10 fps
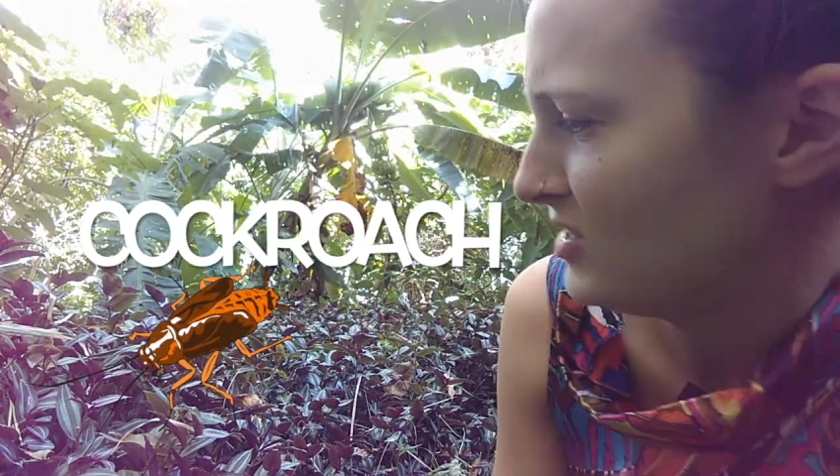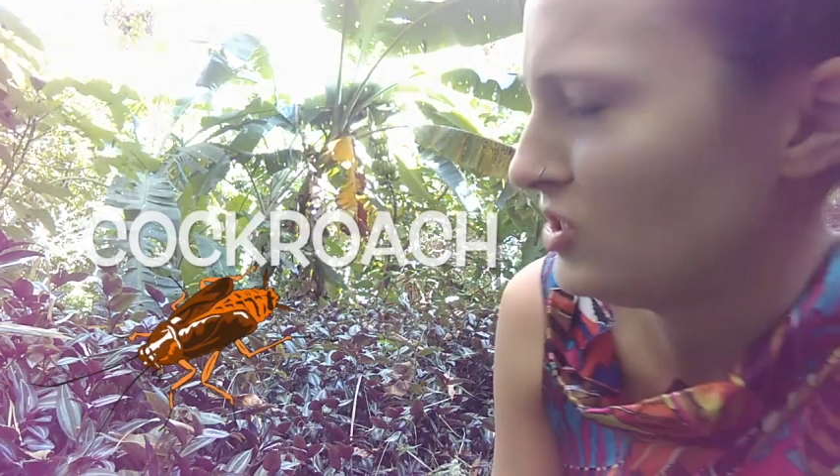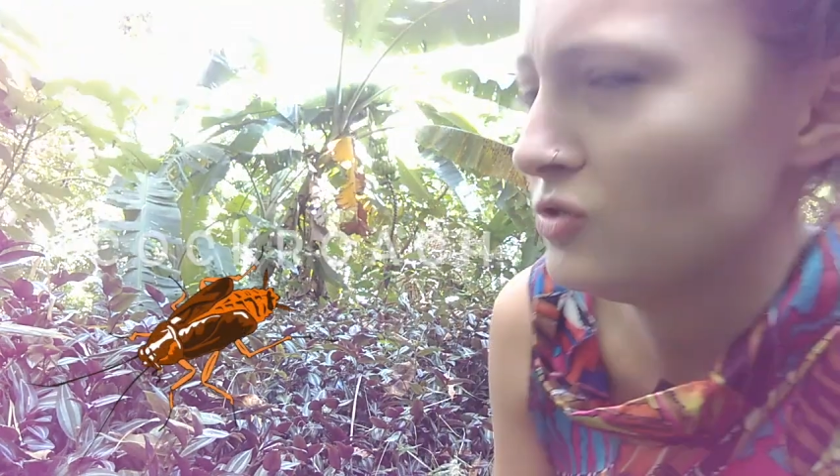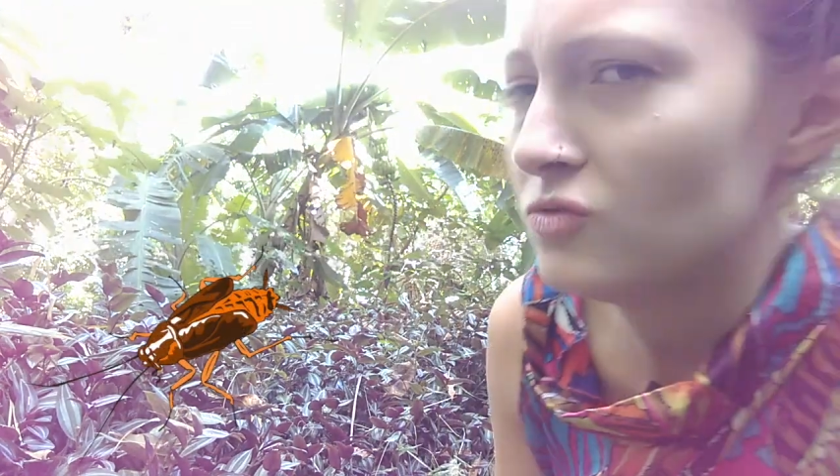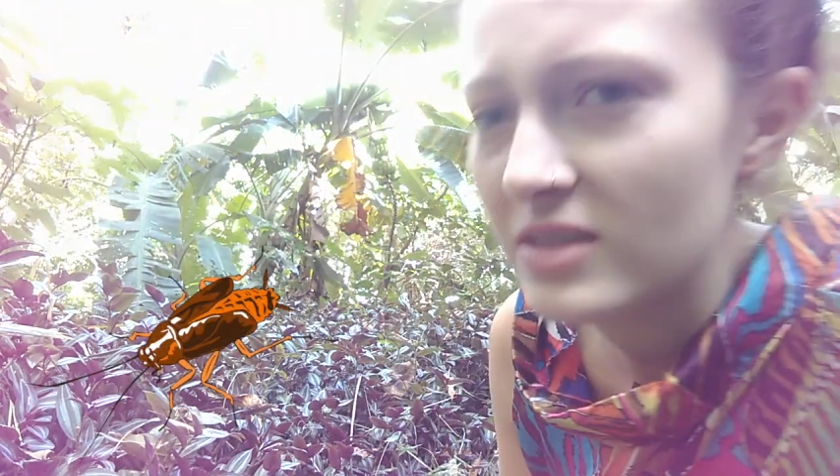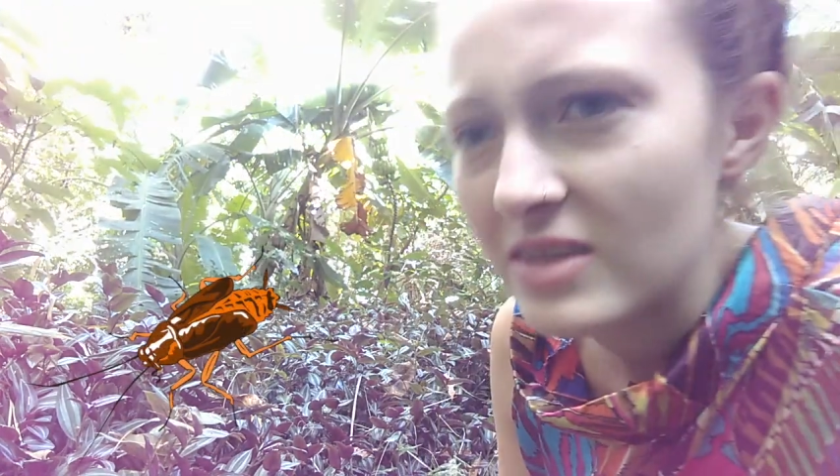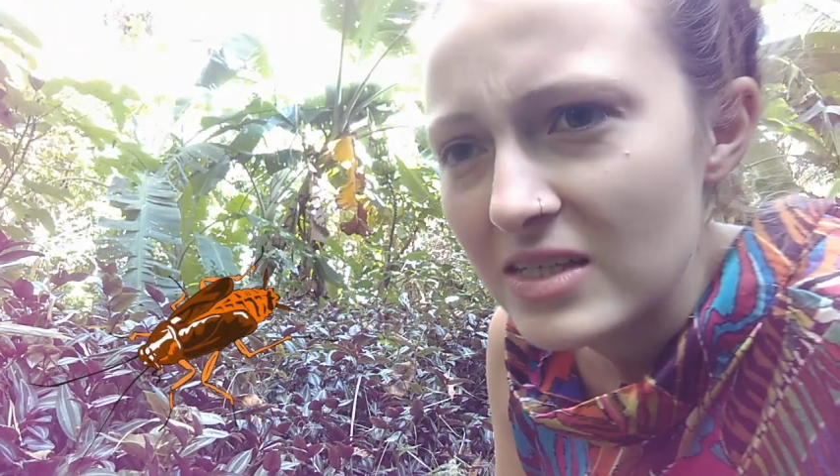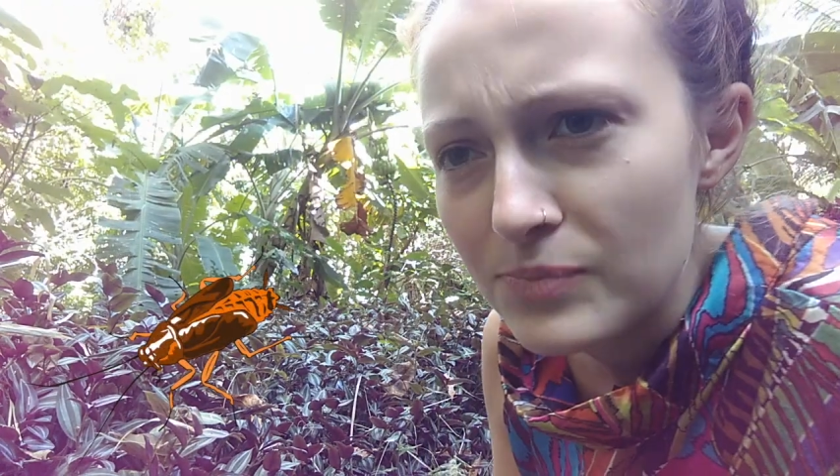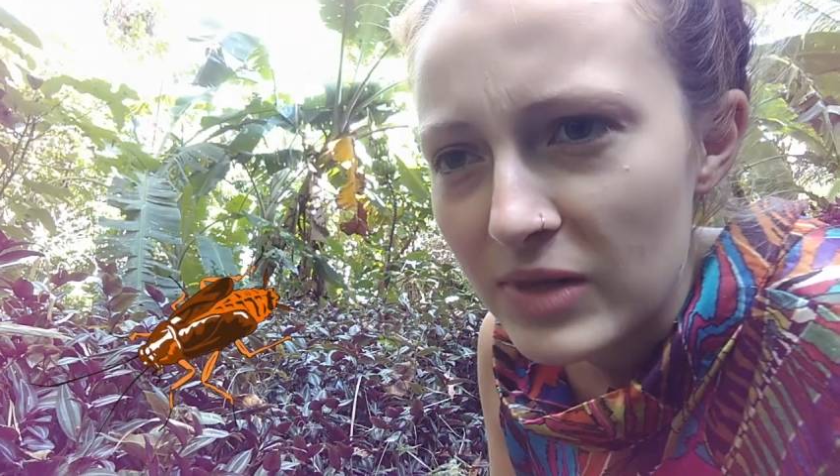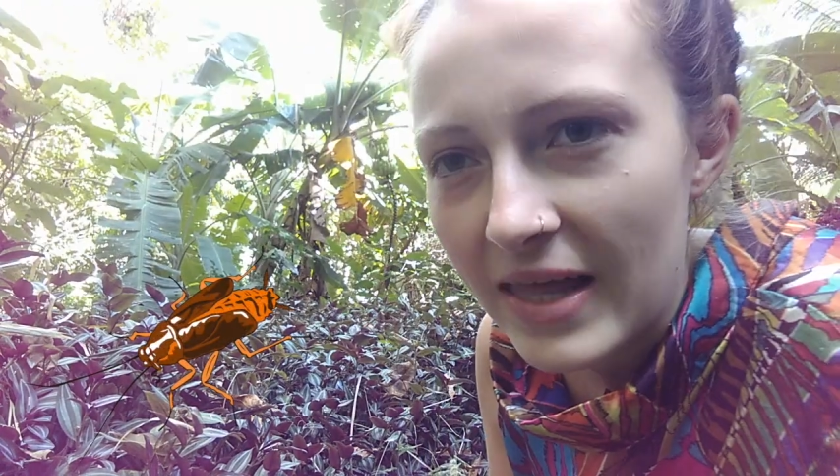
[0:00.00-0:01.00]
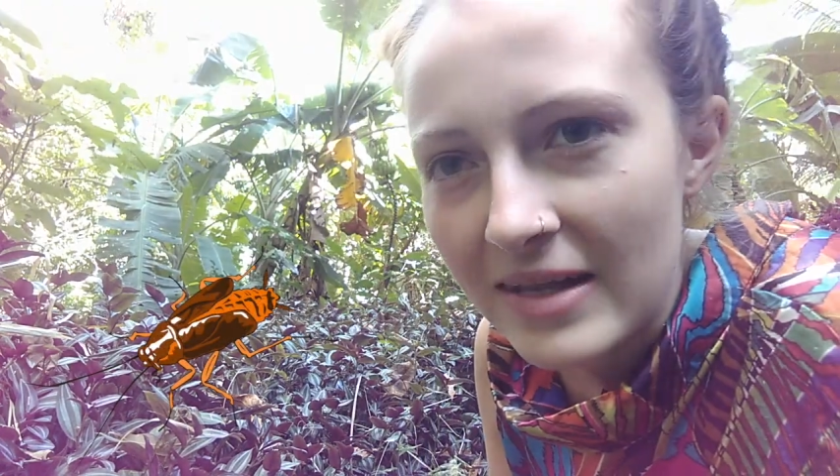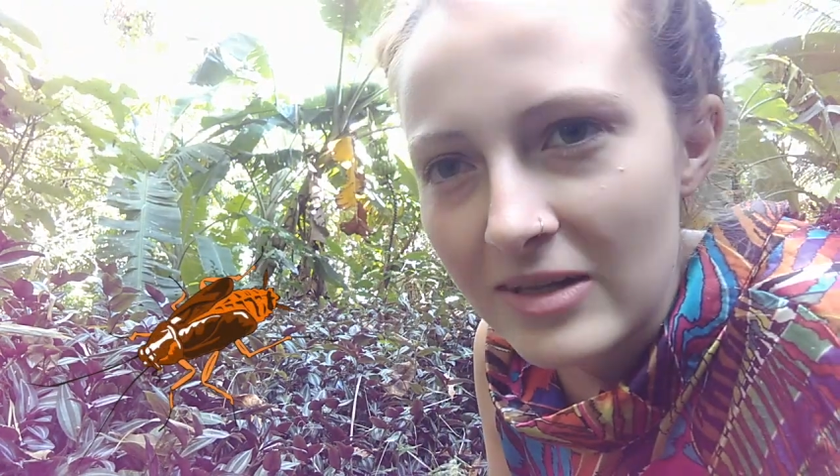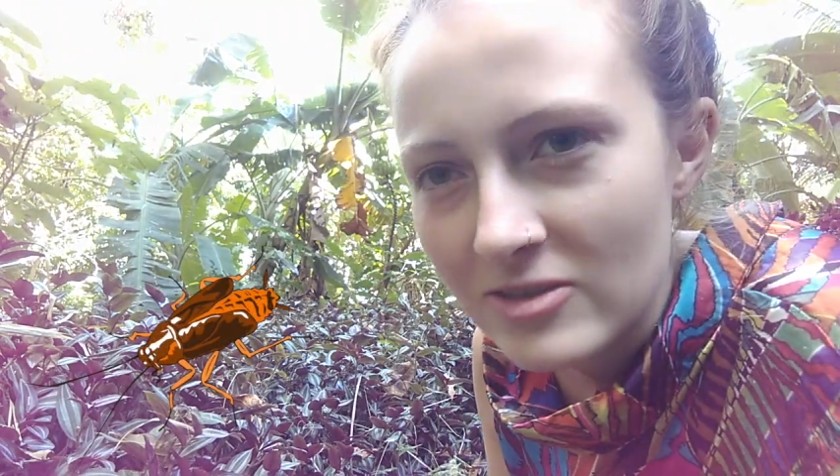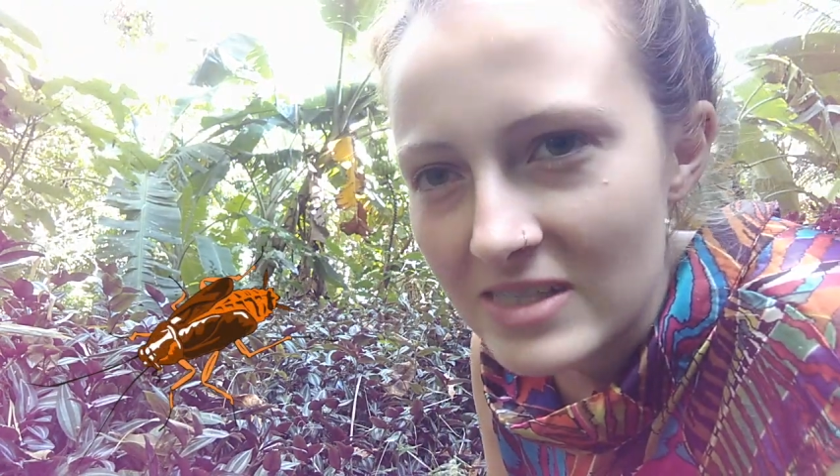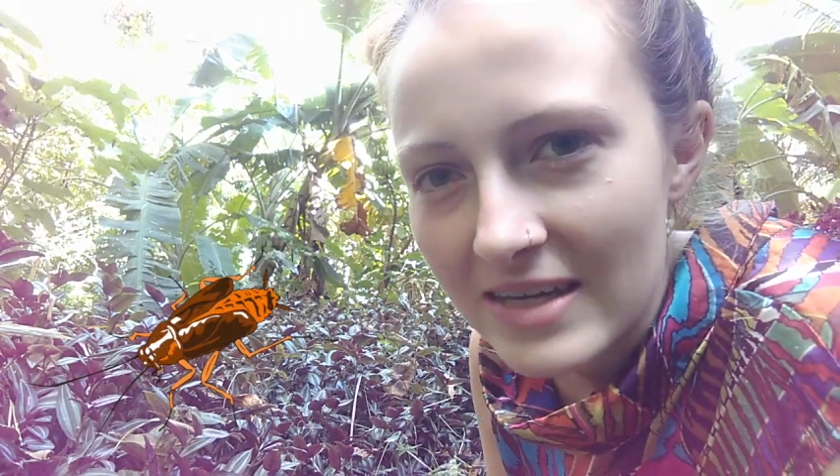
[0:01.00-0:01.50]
Do you think this plant looks